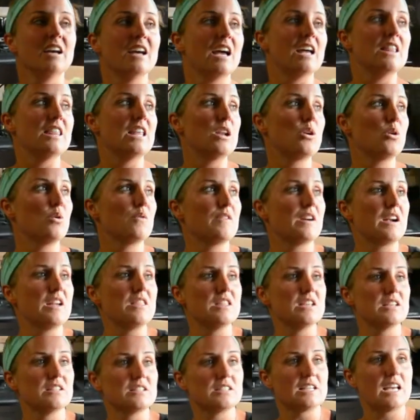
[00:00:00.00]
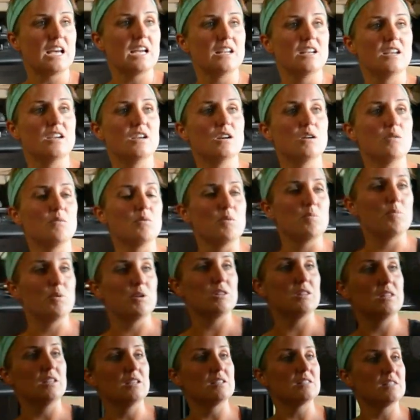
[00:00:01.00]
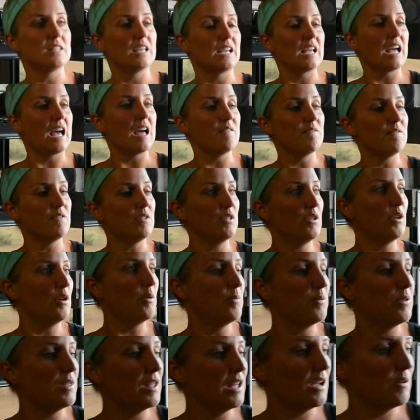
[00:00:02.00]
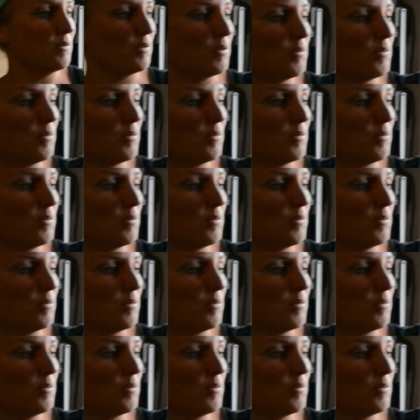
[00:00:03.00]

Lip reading: And then over on this side here, we put this like envelope thing